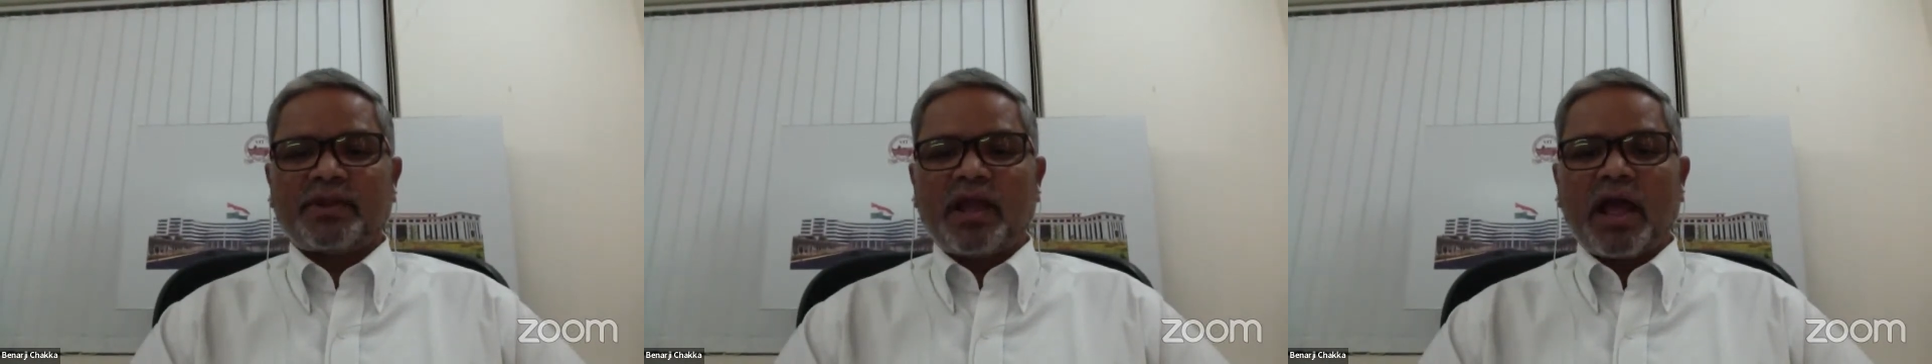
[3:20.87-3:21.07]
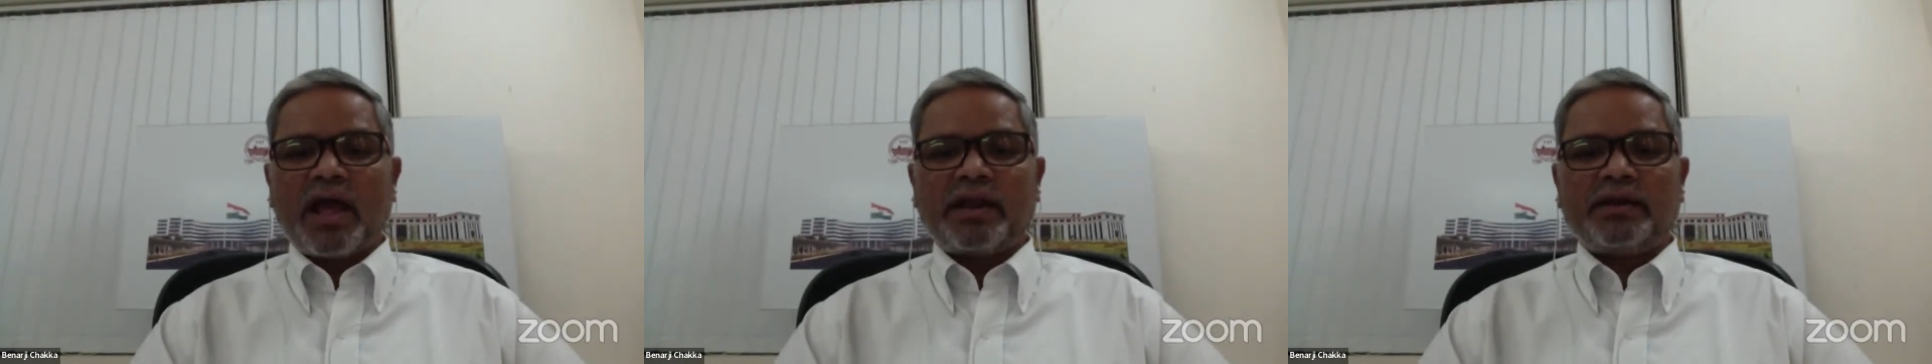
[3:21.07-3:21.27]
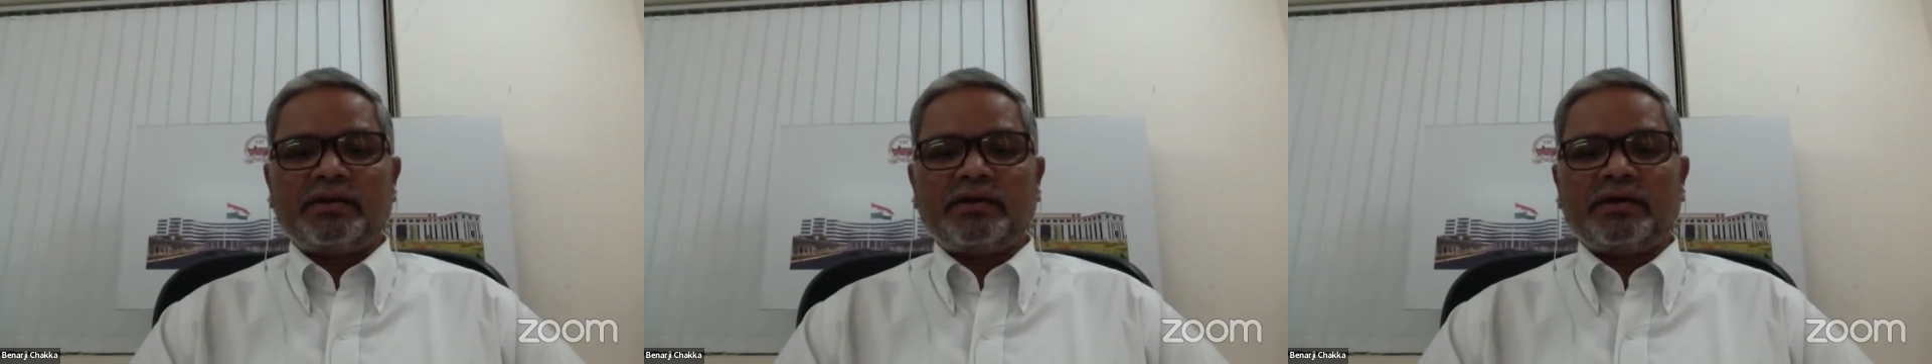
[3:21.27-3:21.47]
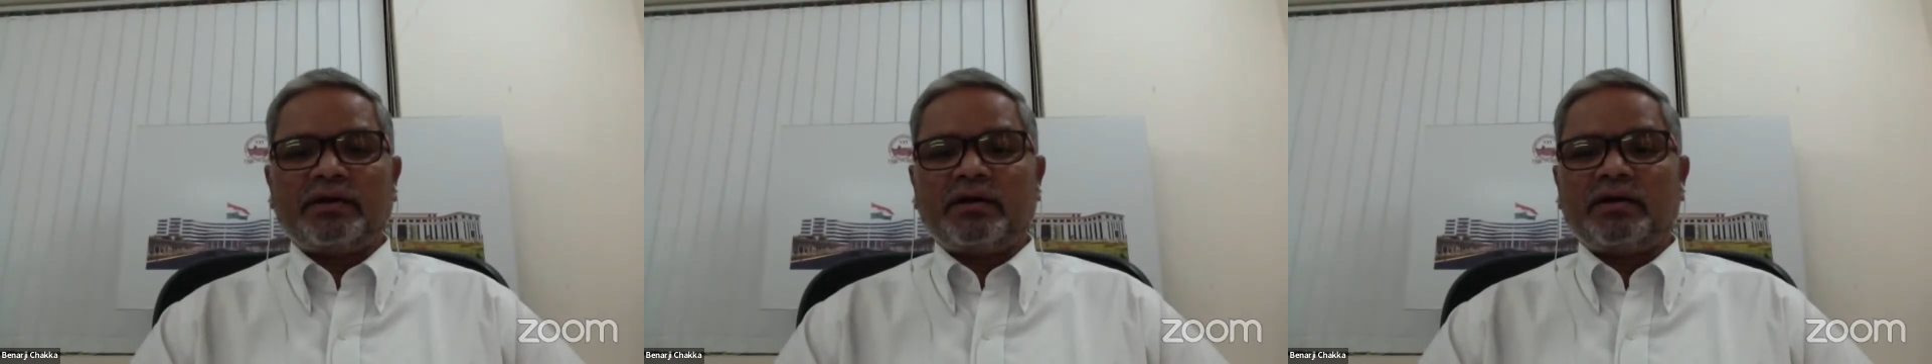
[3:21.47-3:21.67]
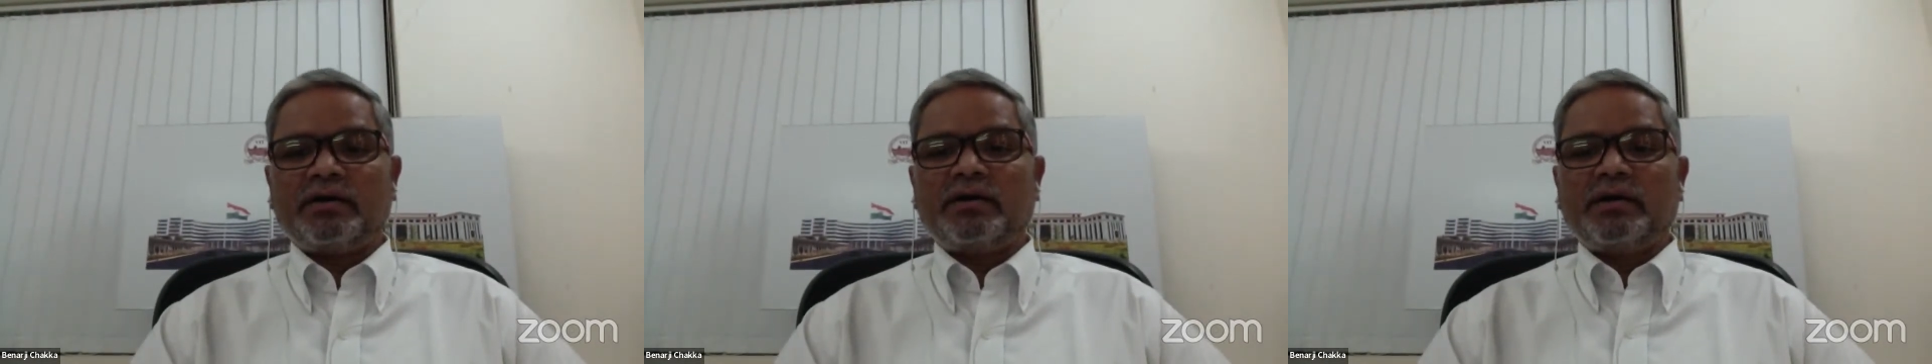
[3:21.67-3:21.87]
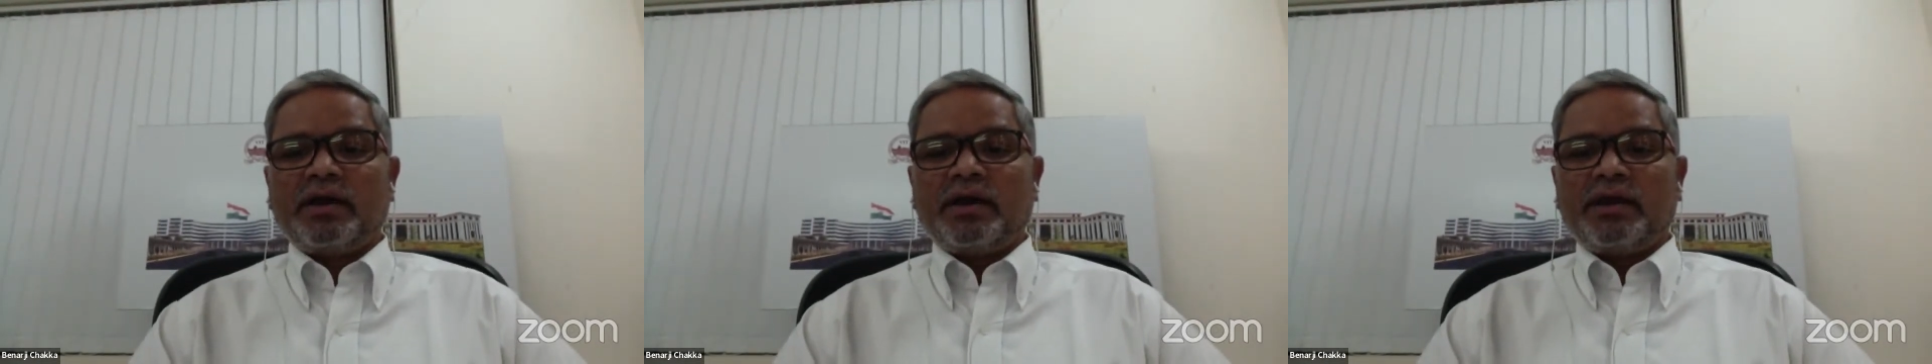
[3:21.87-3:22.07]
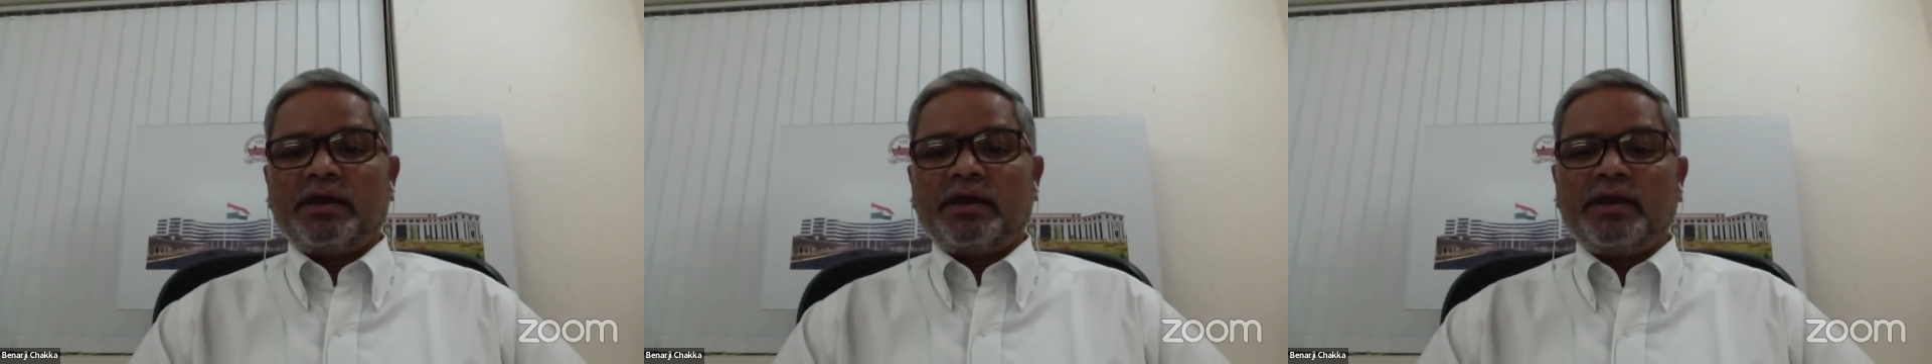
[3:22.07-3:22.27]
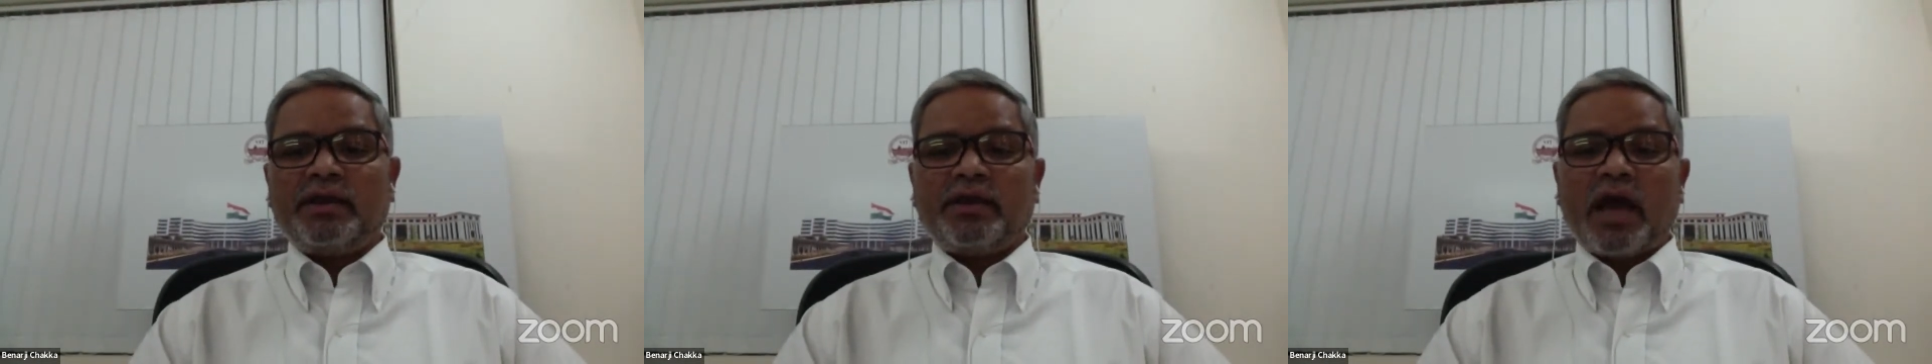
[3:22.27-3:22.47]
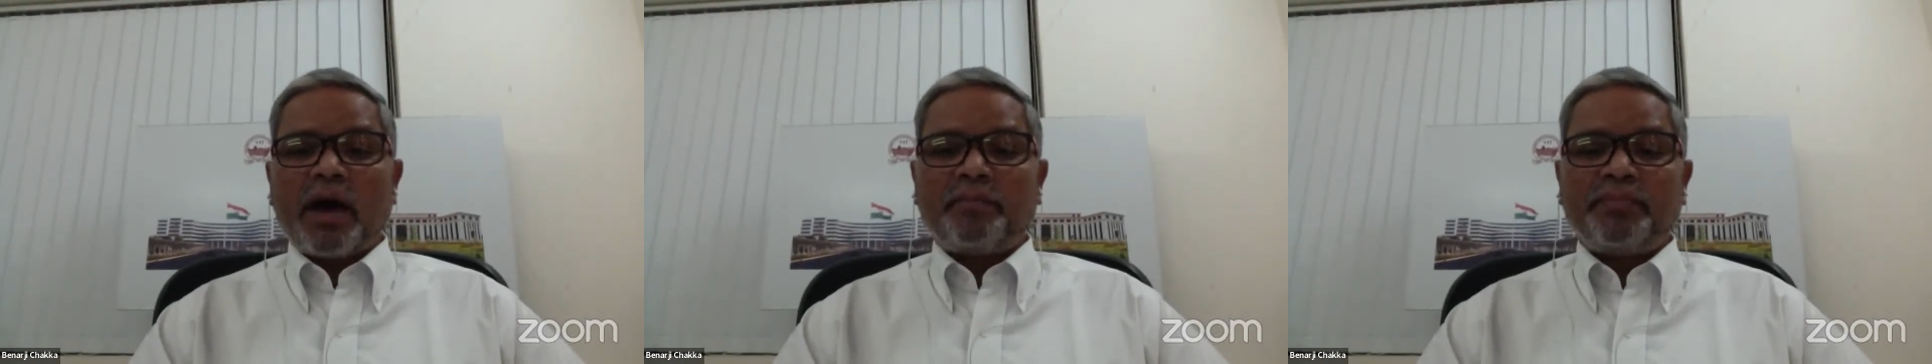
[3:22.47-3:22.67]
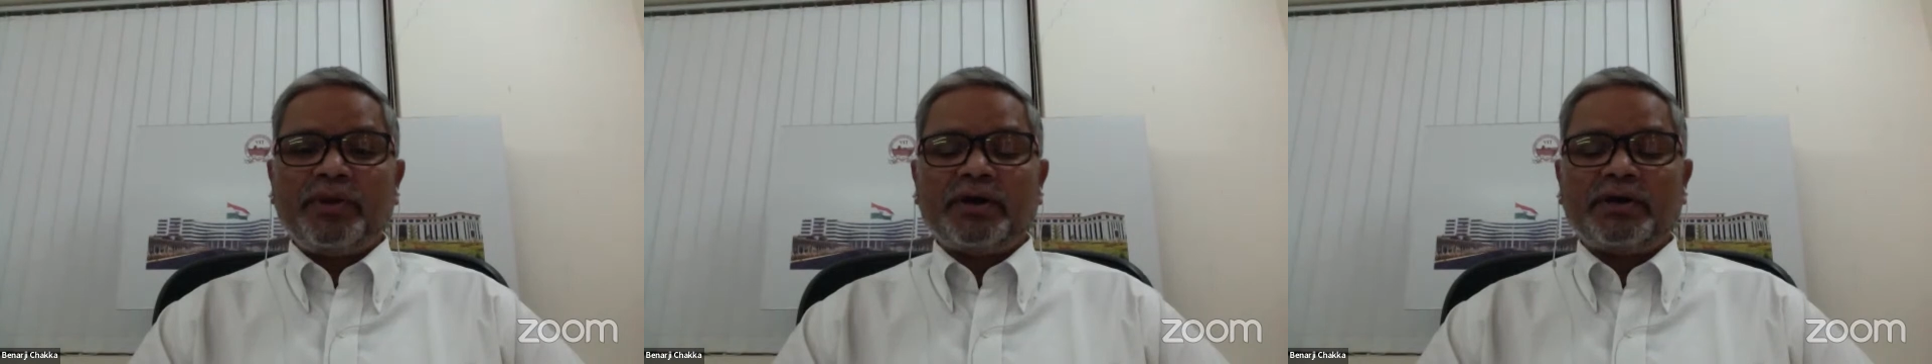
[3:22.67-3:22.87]
And he
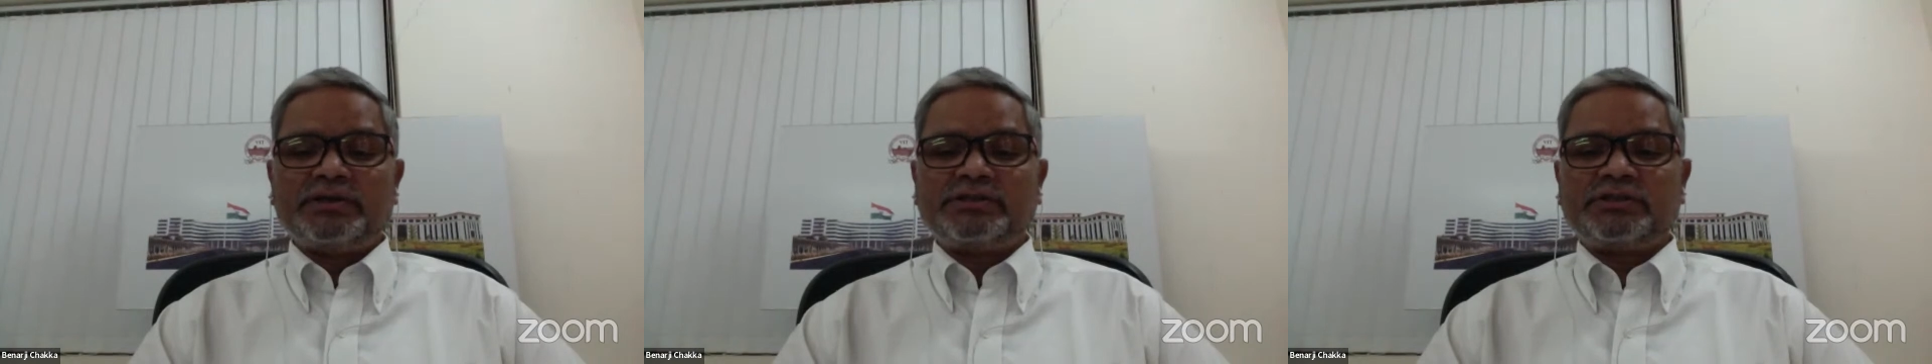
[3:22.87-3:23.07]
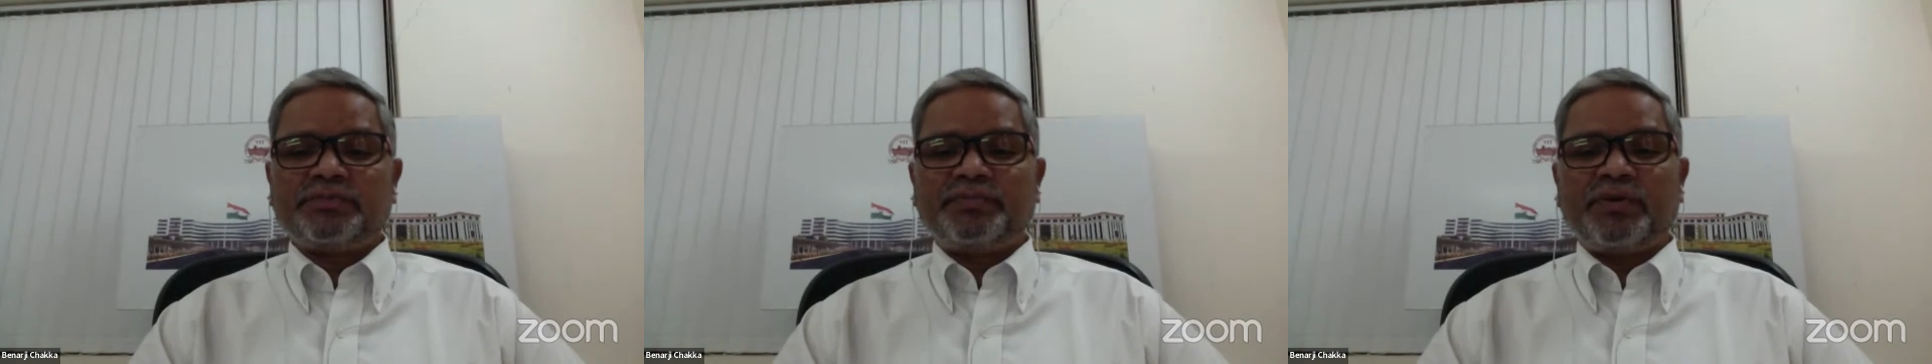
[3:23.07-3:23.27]
appears